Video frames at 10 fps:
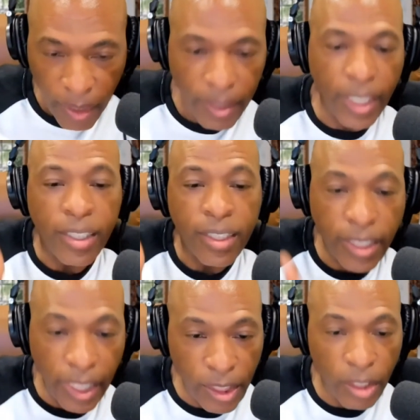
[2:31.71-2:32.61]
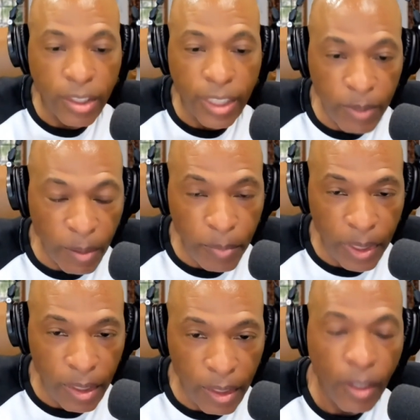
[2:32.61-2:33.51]
the consensus seems to
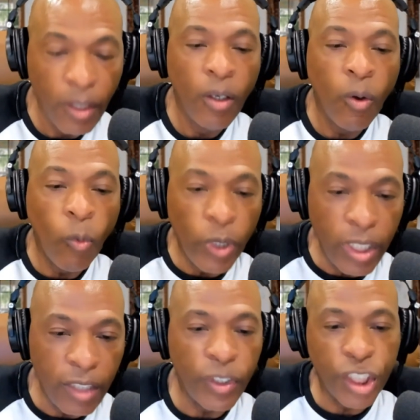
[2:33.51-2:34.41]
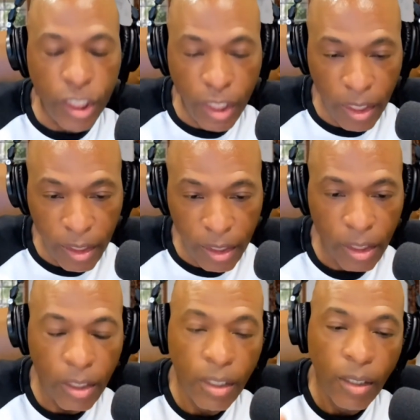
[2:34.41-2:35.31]
be we need to
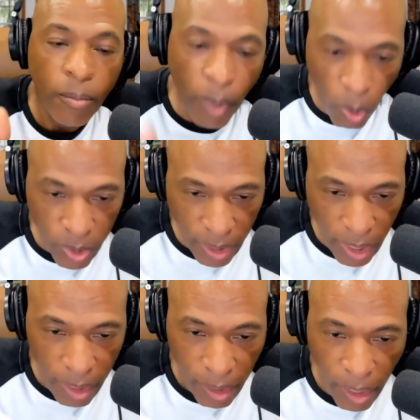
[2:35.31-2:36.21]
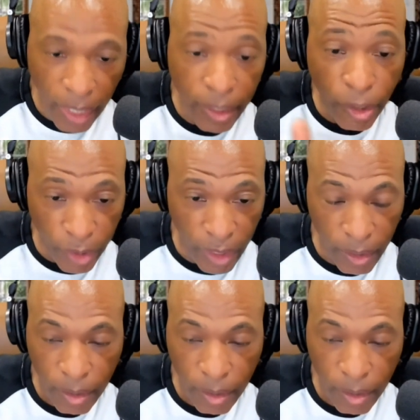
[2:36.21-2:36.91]
change Bowser and Greer.